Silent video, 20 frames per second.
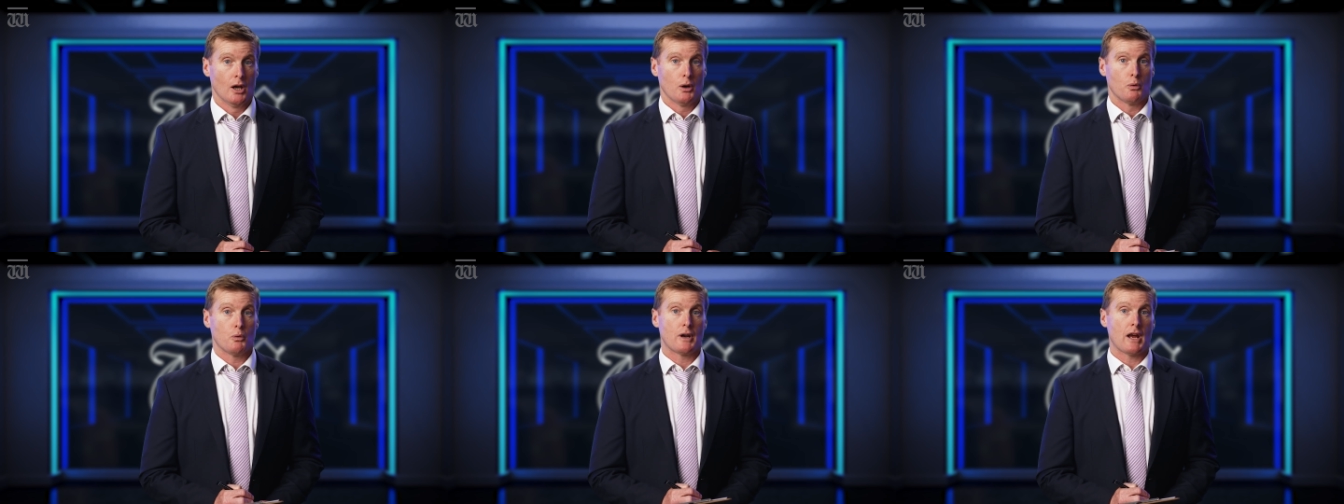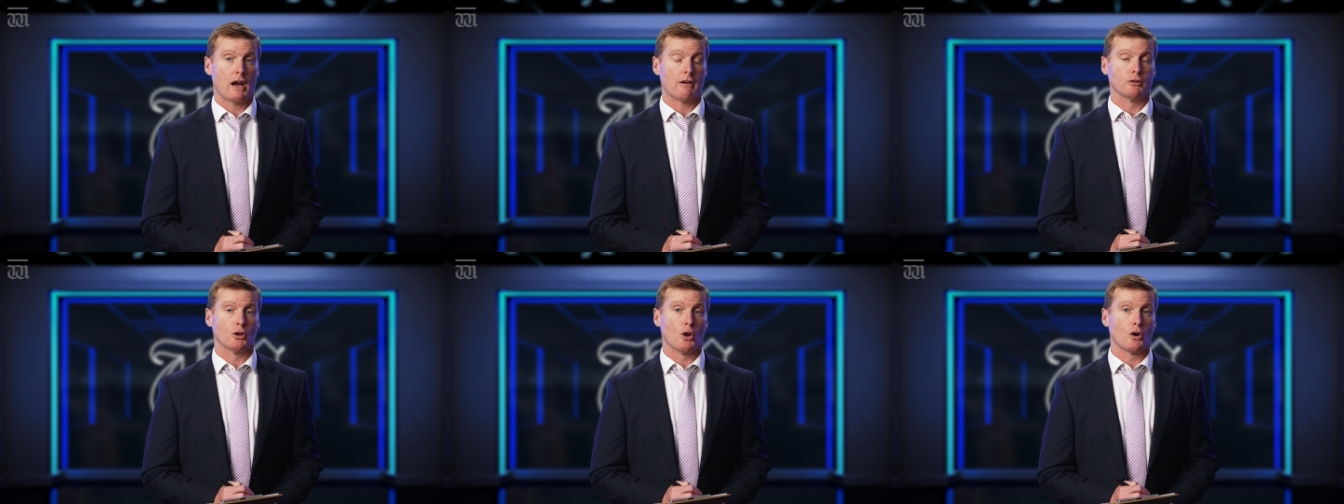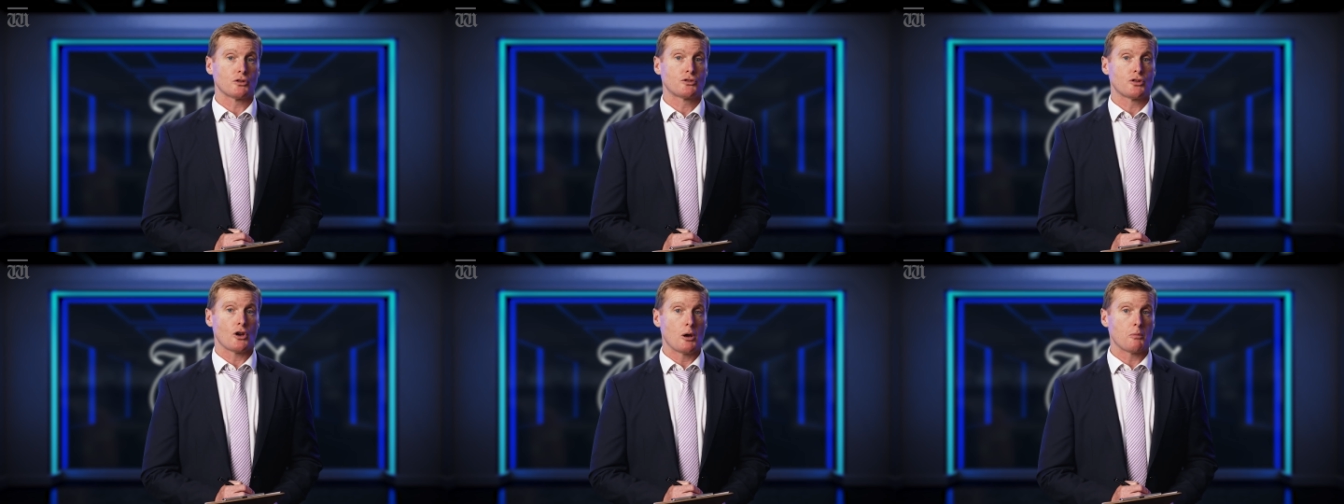would have
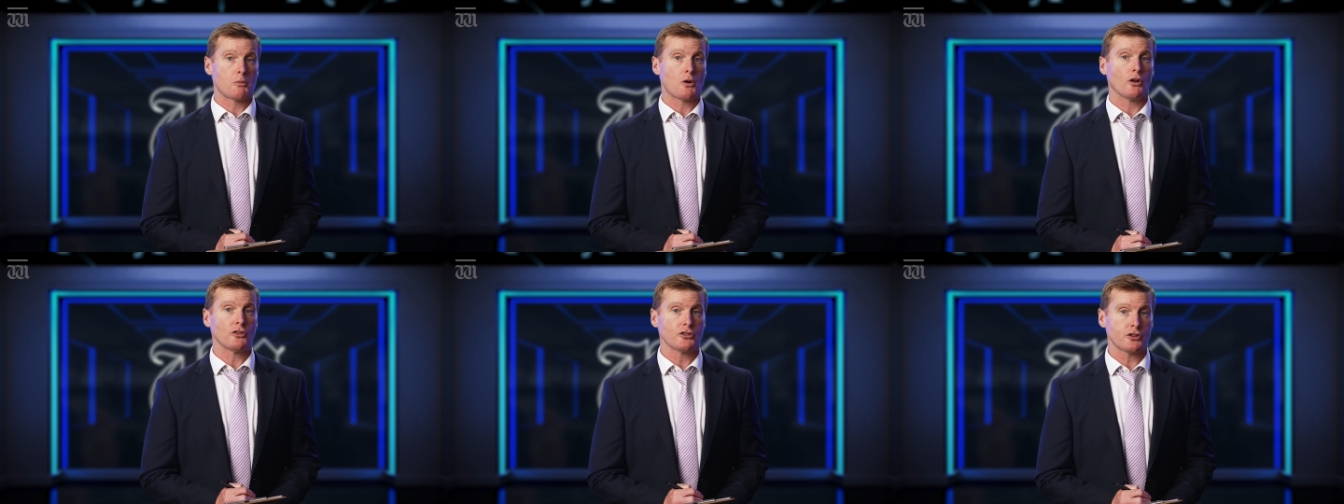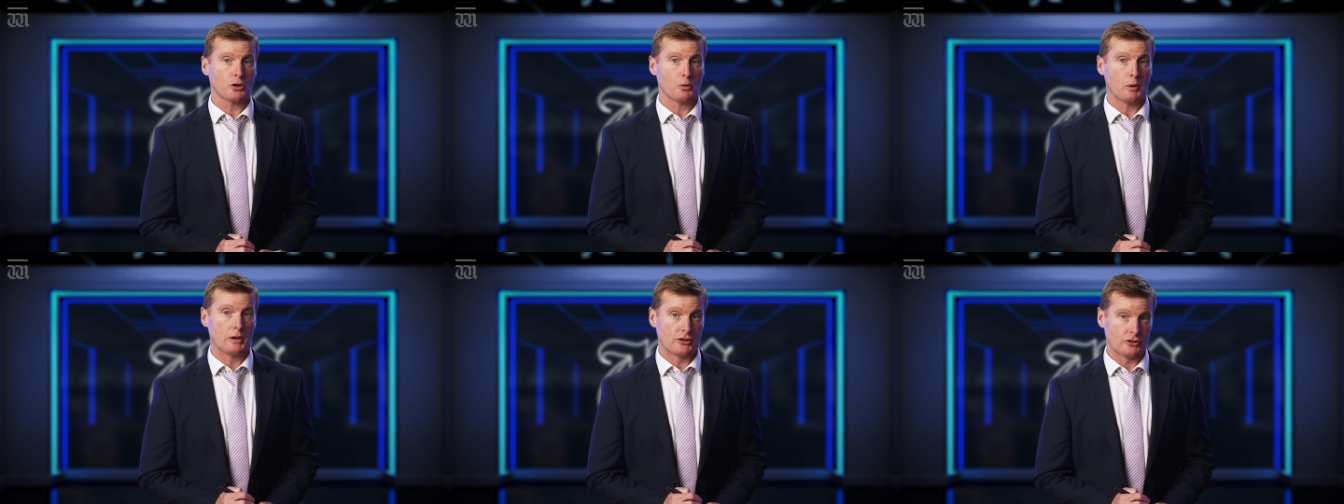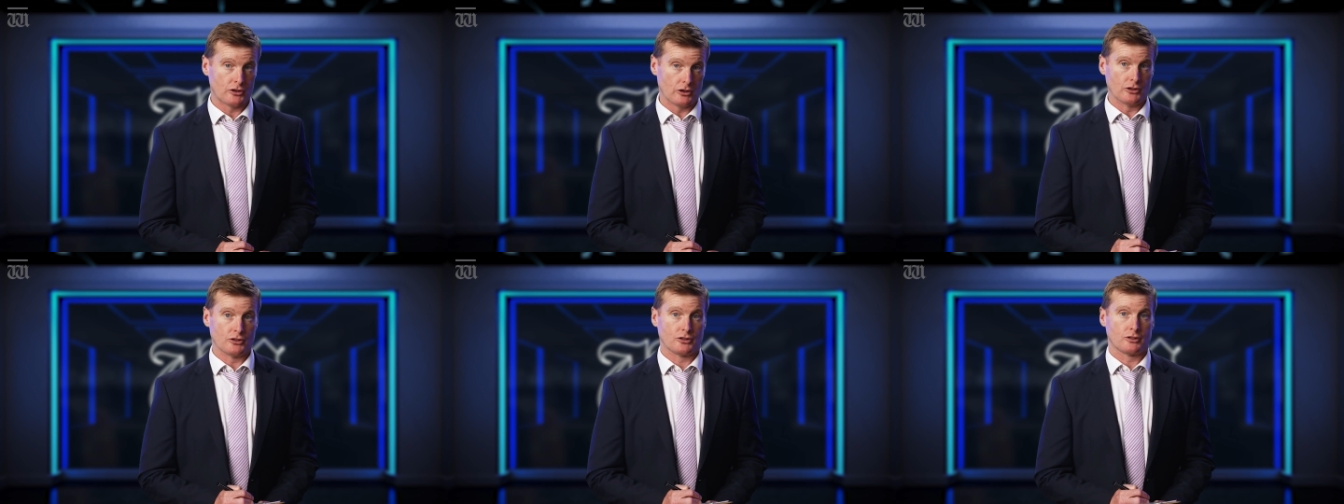long term
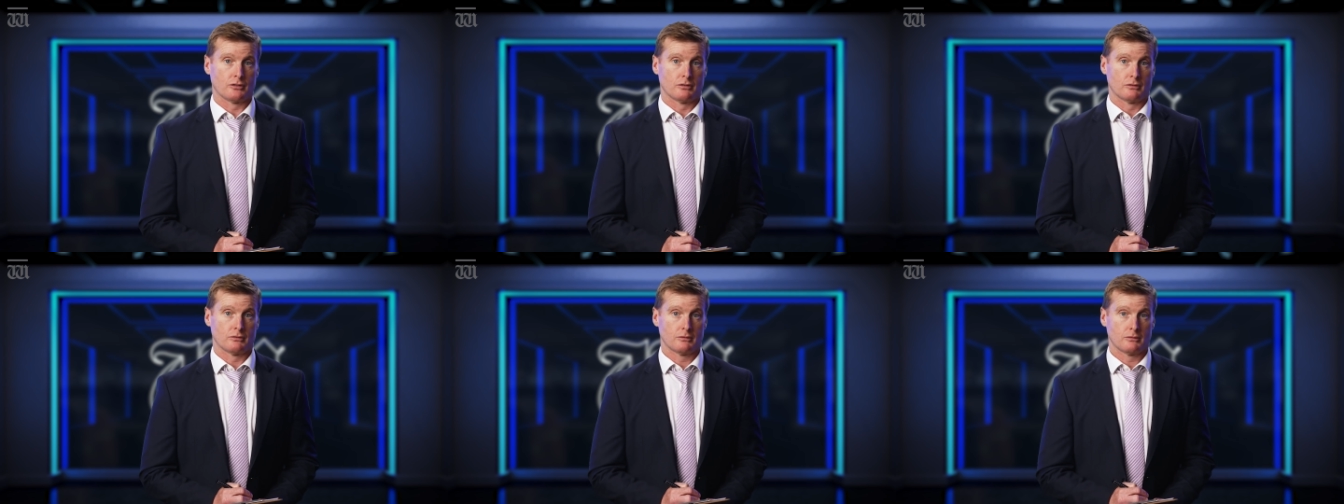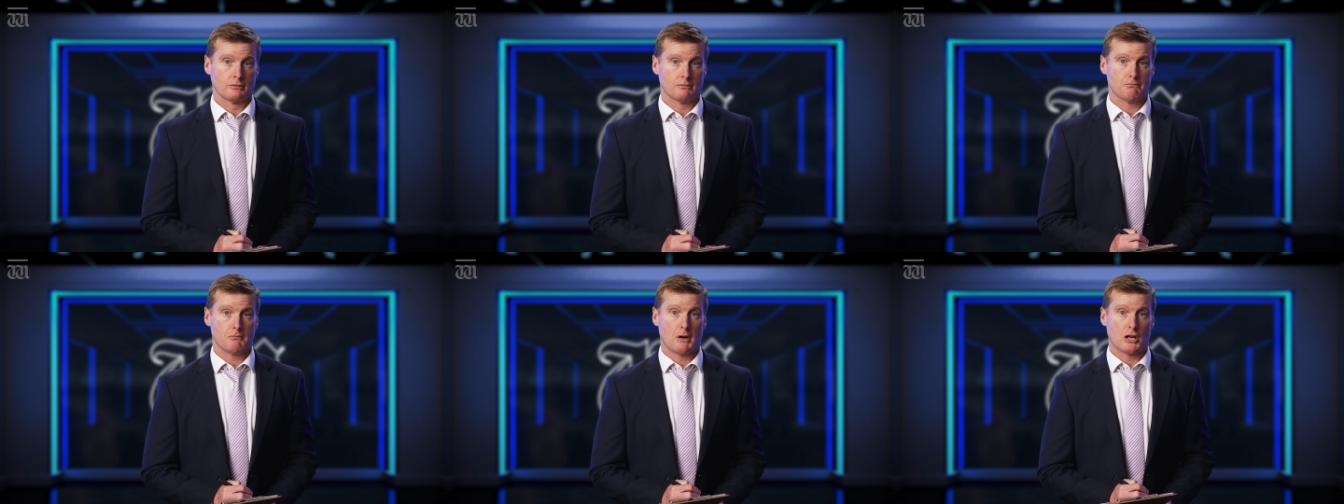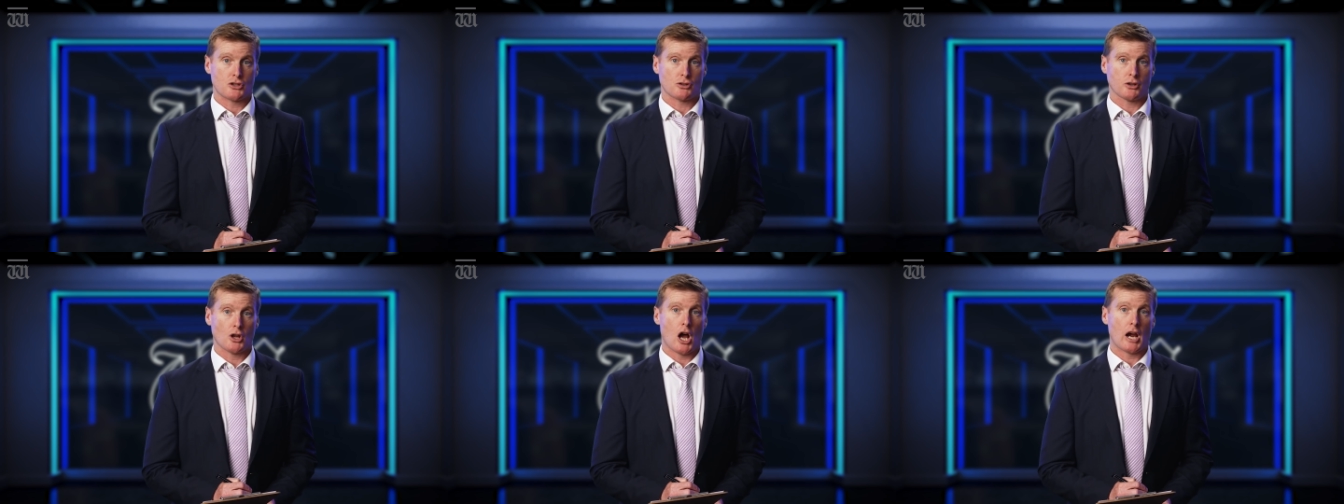consequences,
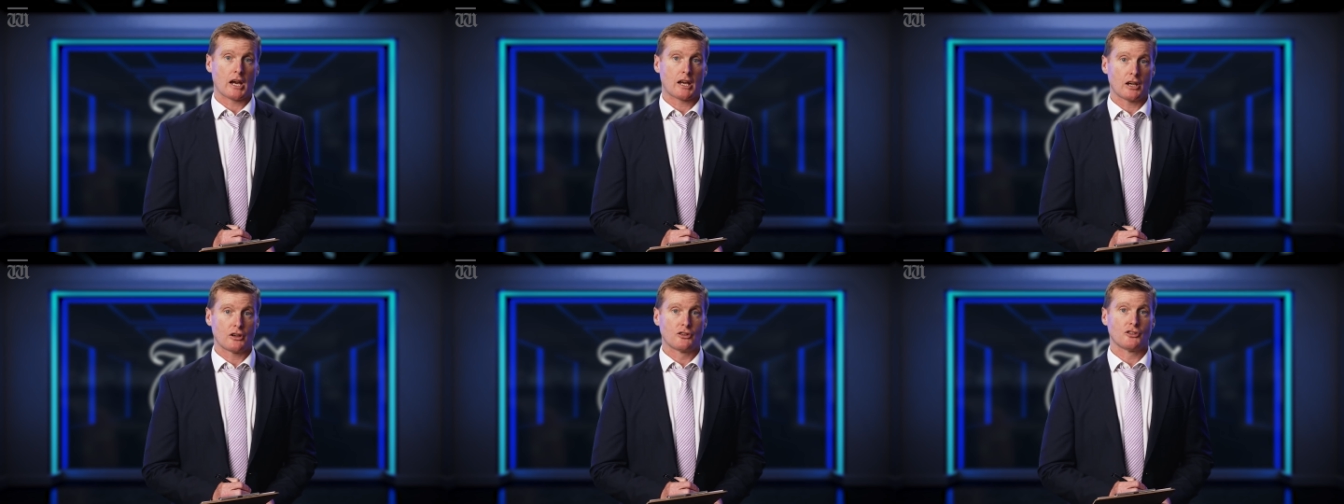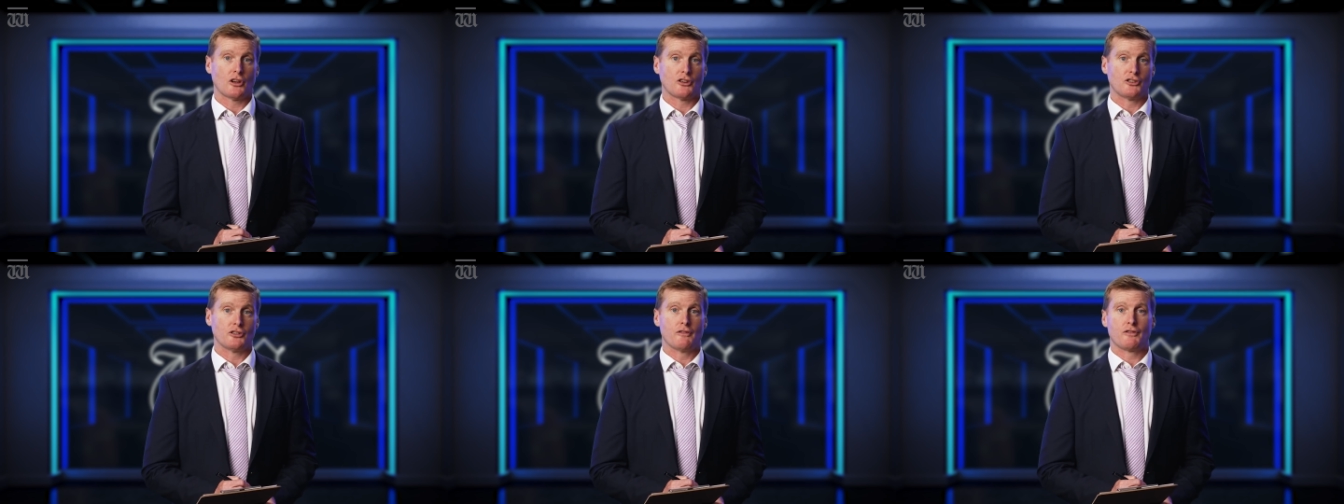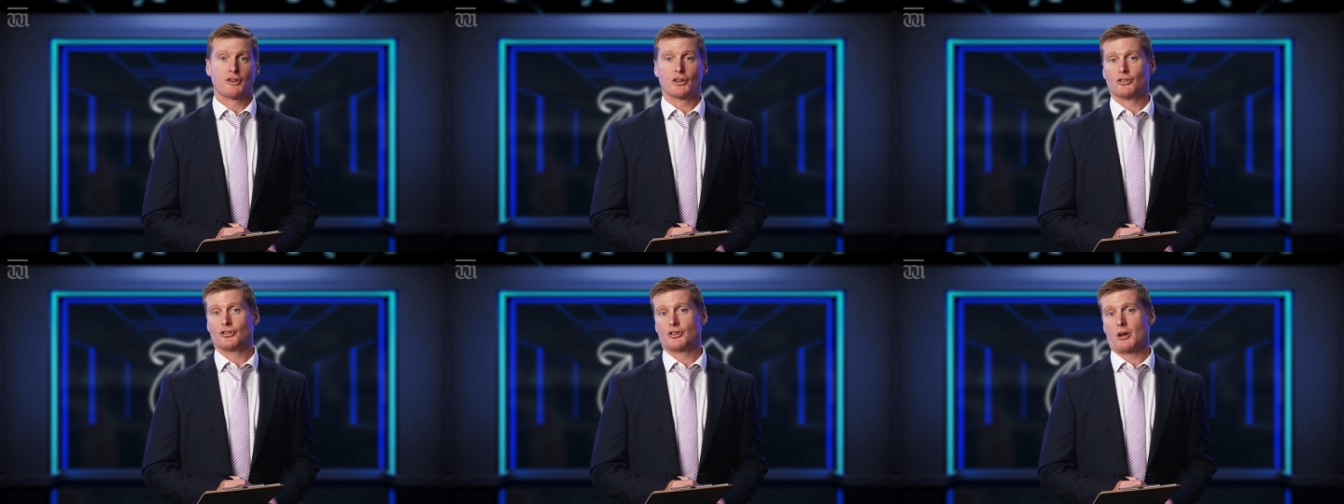much like
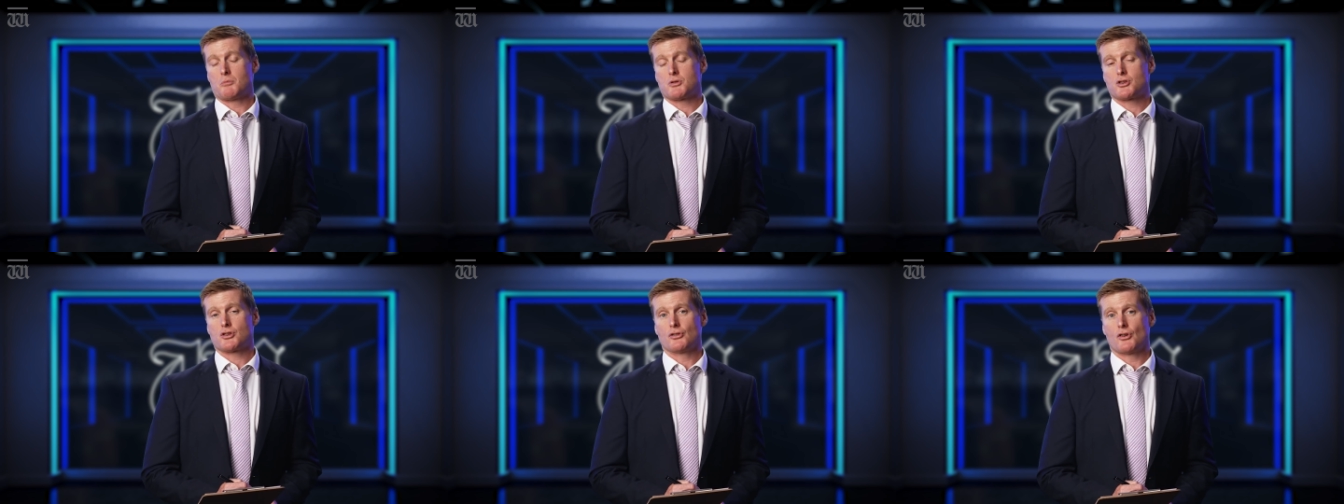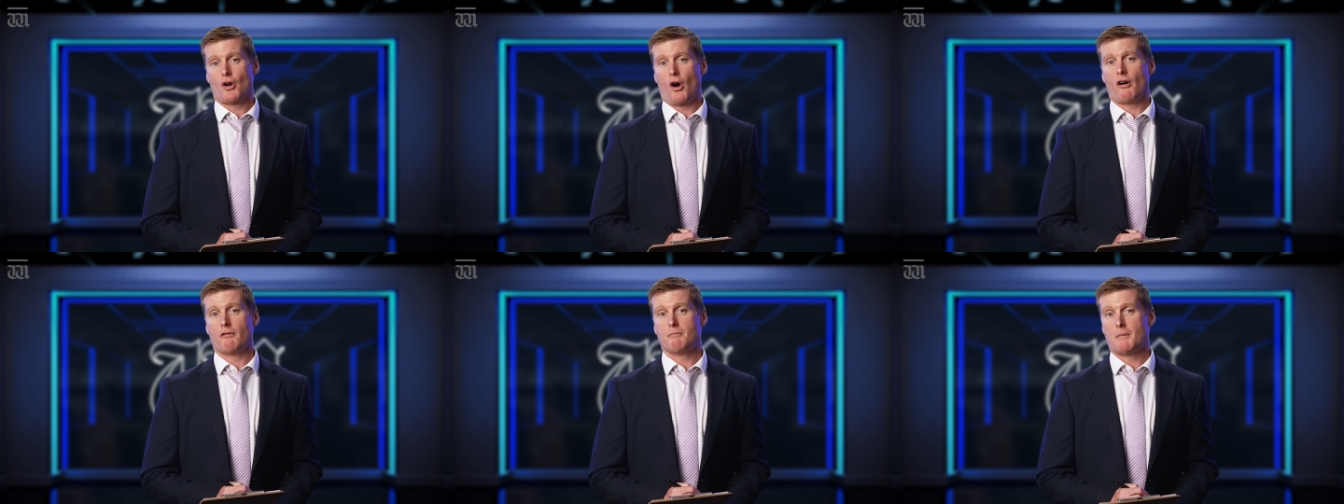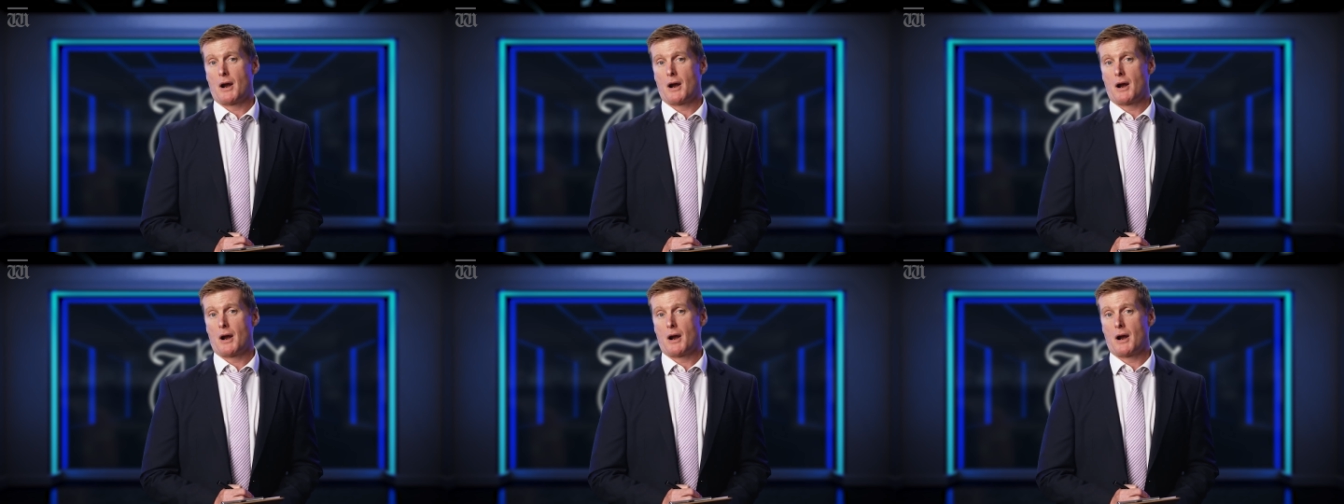excessive consumption of